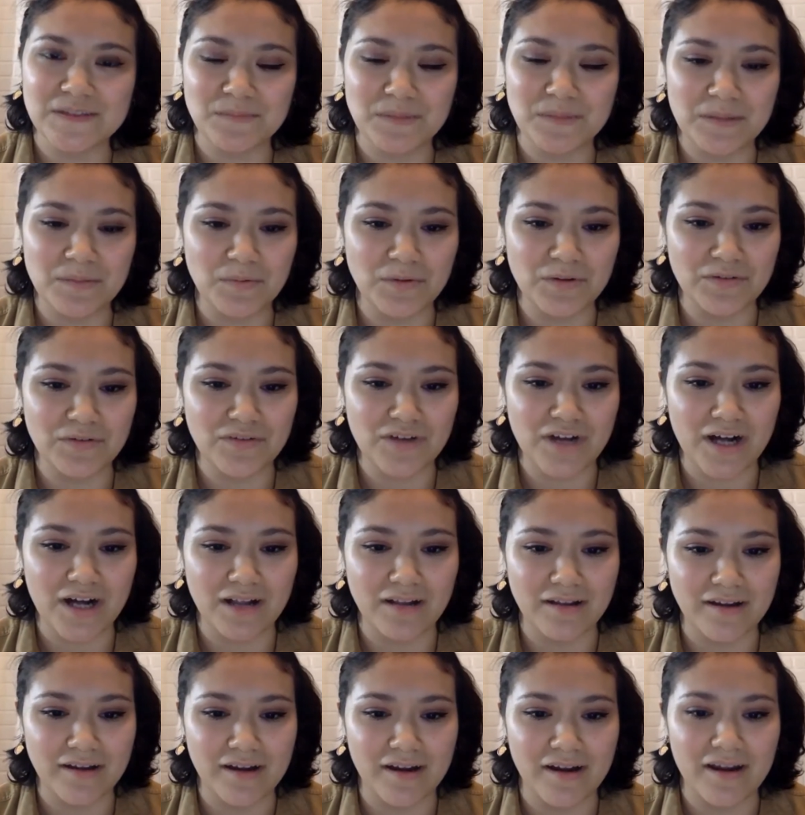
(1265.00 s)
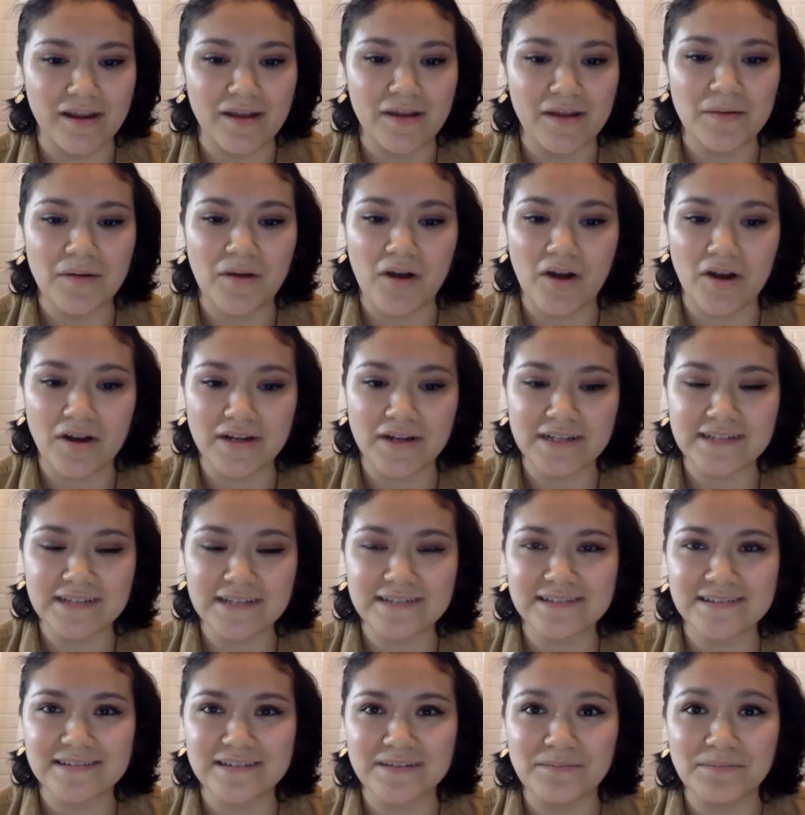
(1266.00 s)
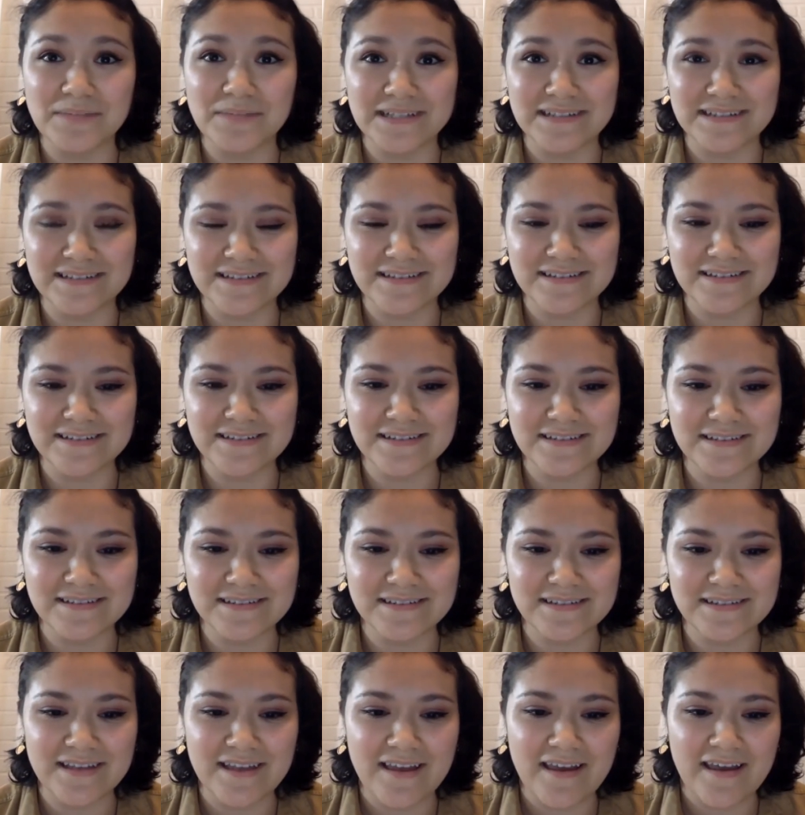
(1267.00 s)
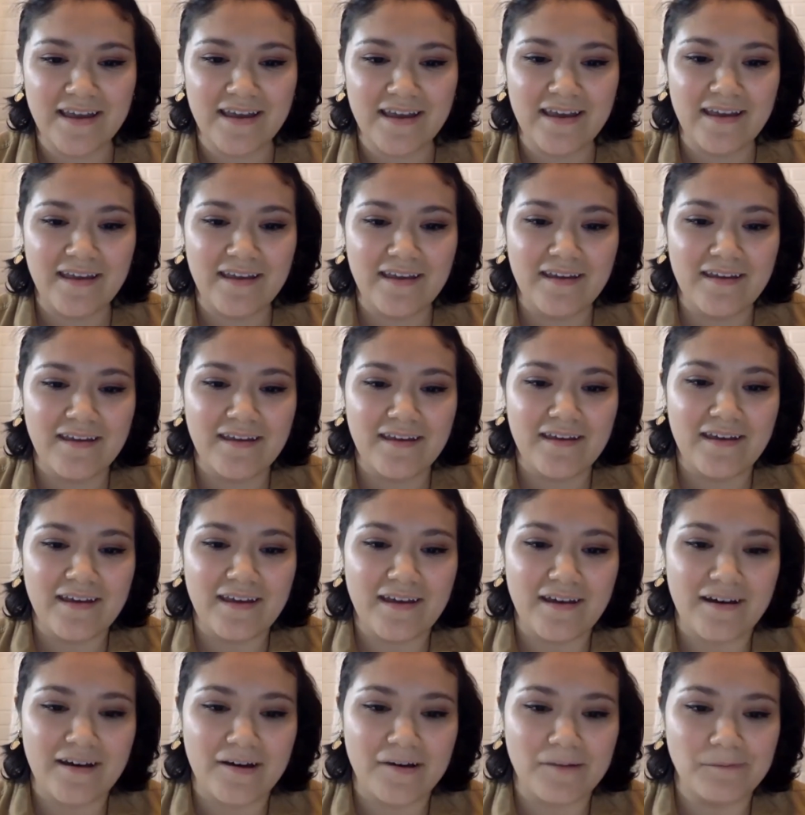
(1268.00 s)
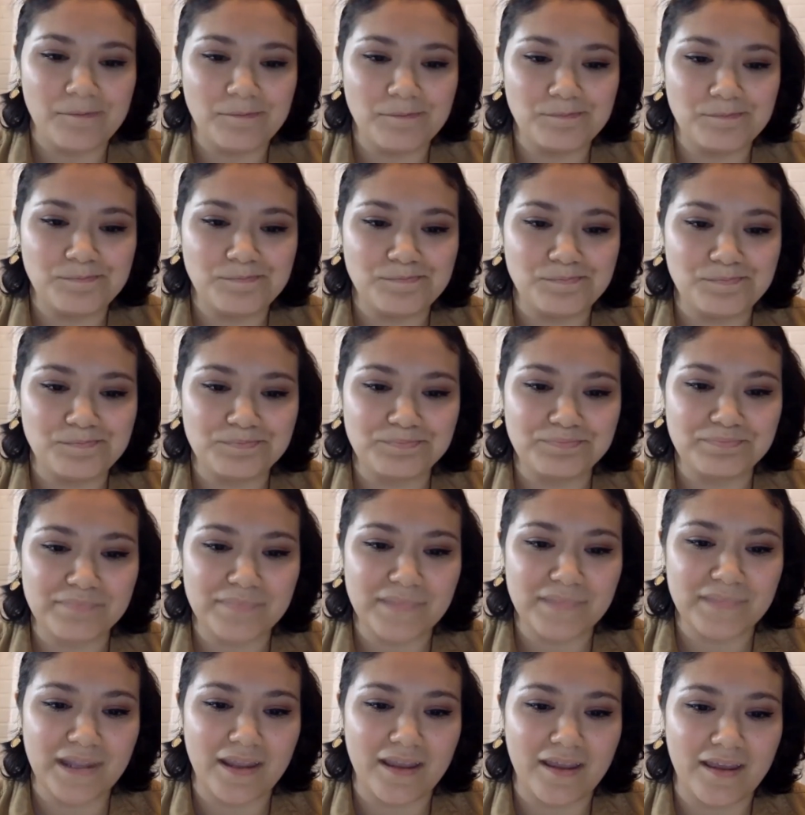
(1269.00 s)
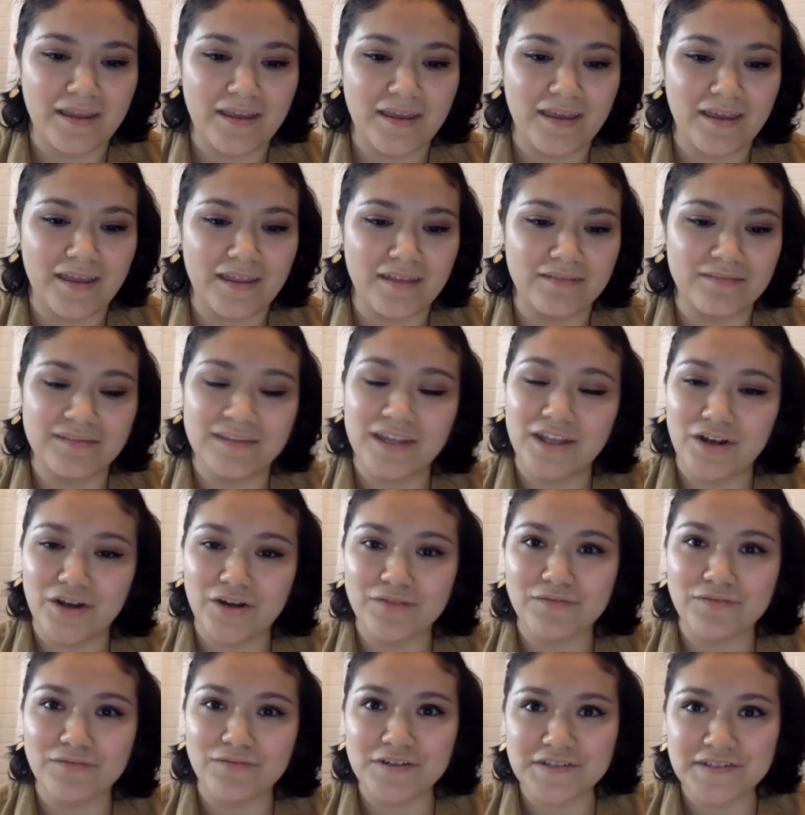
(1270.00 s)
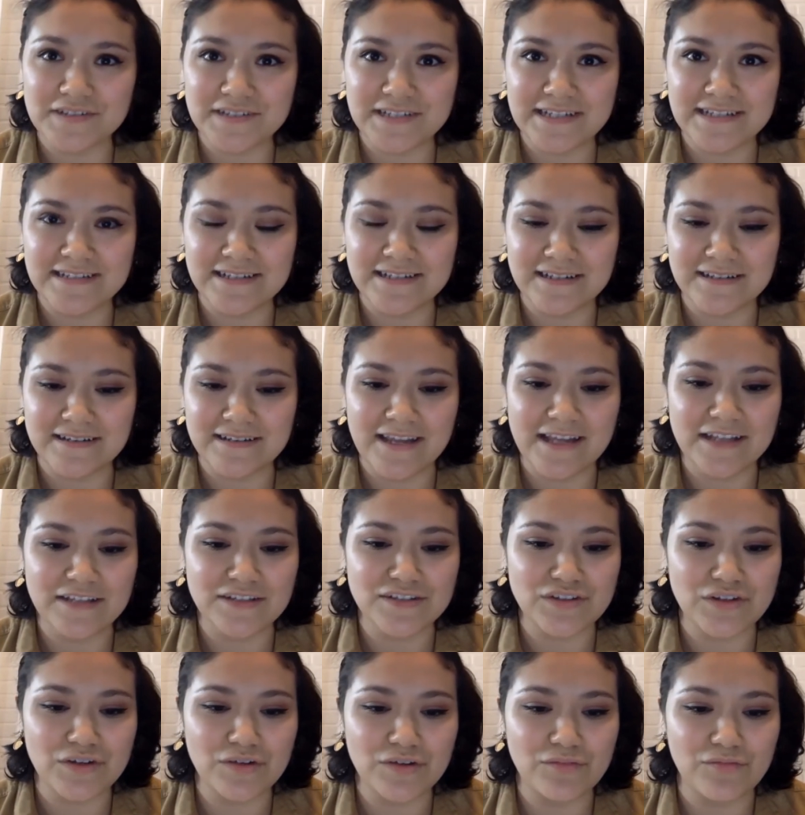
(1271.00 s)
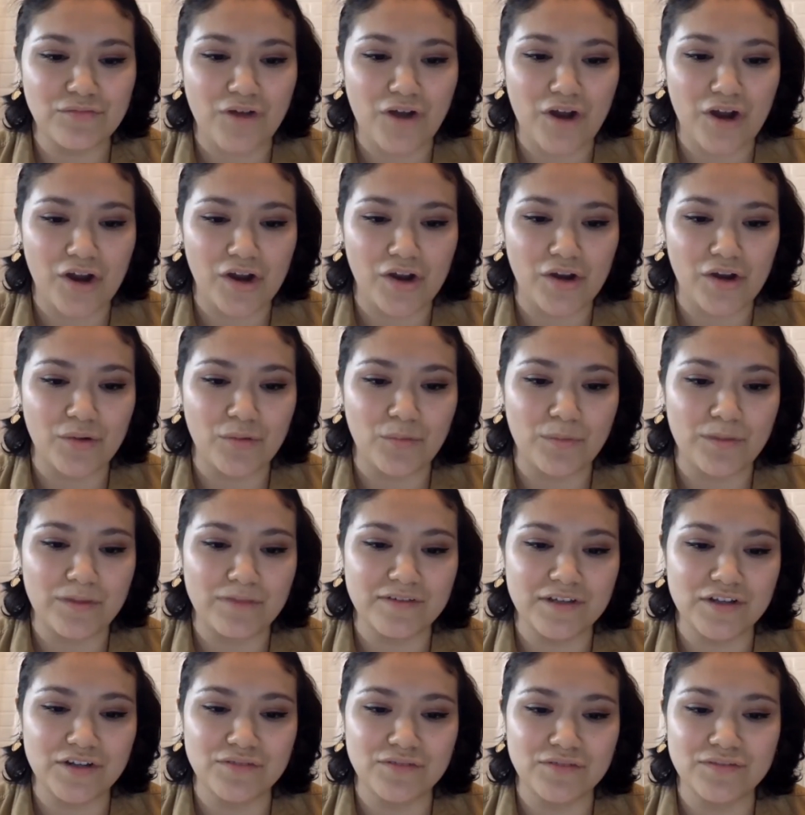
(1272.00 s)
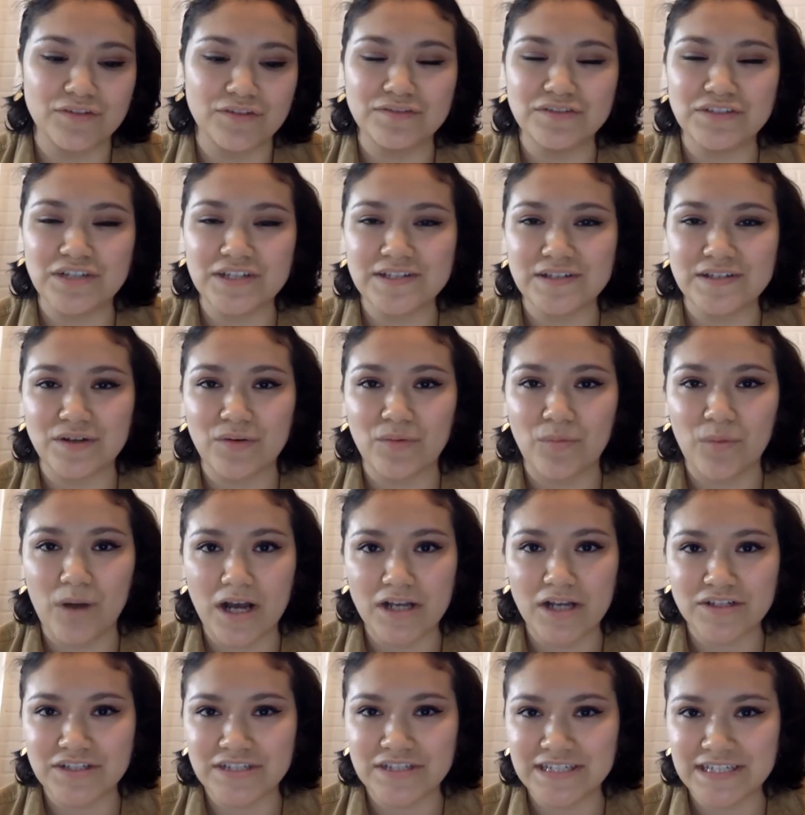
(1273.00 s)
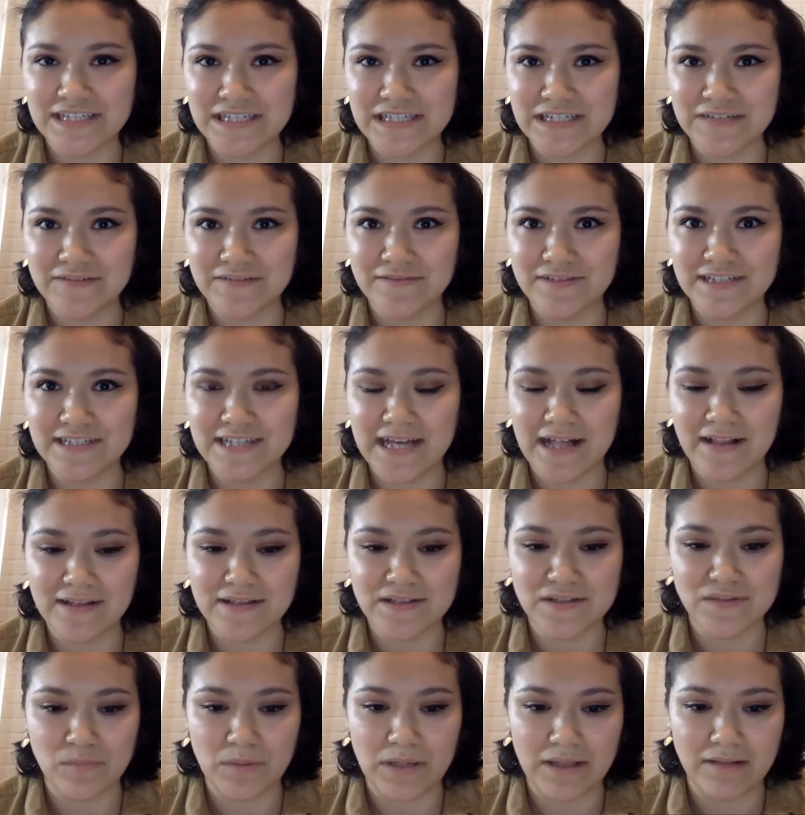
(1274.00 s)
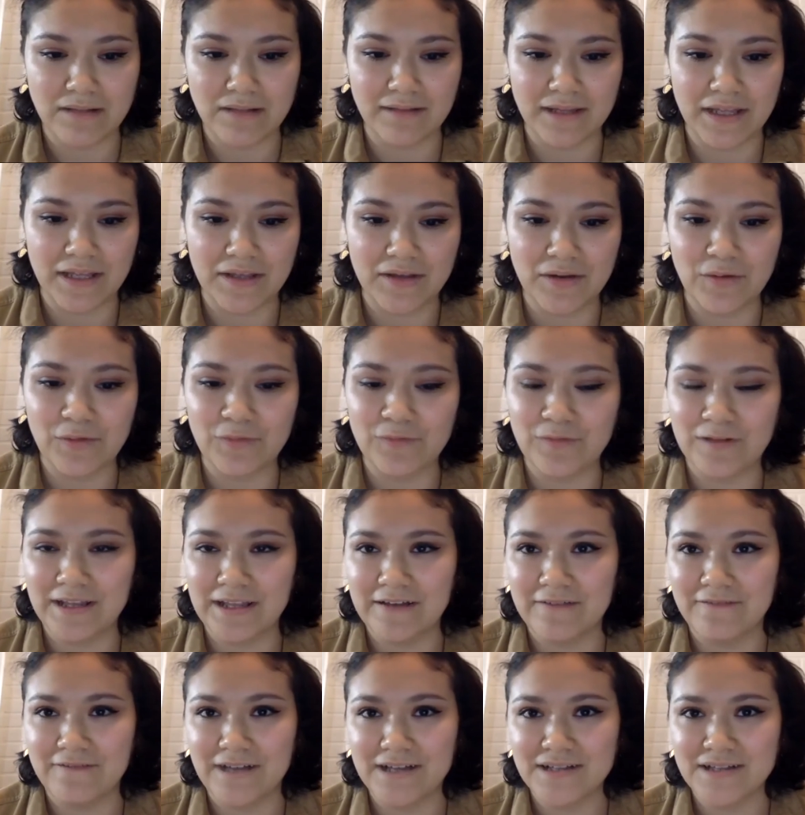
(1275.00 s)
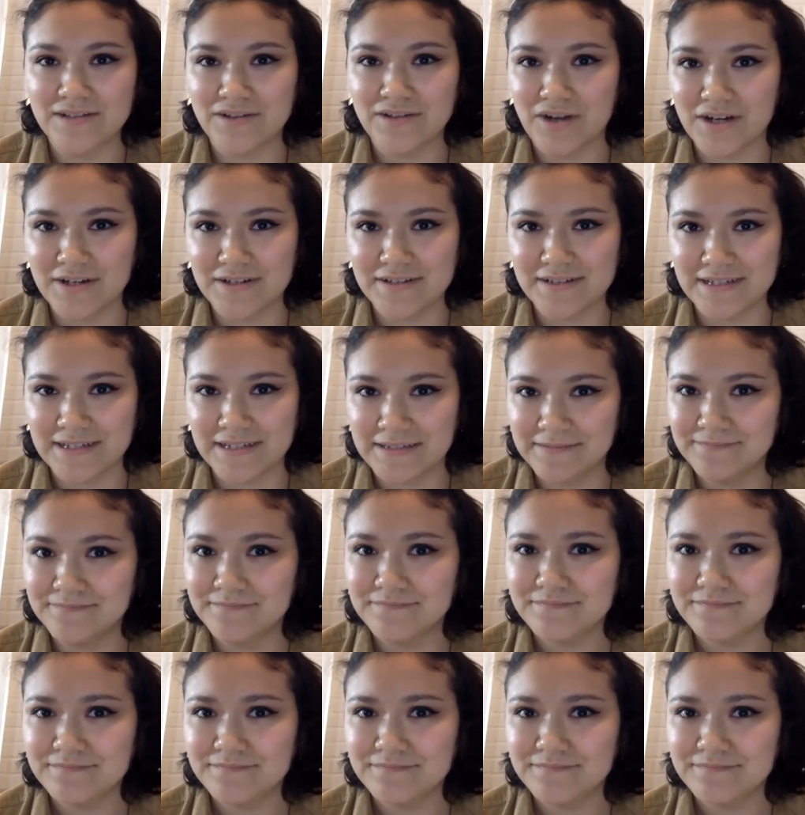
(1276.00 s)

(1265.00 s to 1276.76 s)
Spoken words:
people of color, artists, and businesses in our first season. And so far, we've interviewed Jessica Washington of the Dallas Weekly, Ofelia Faz Garza.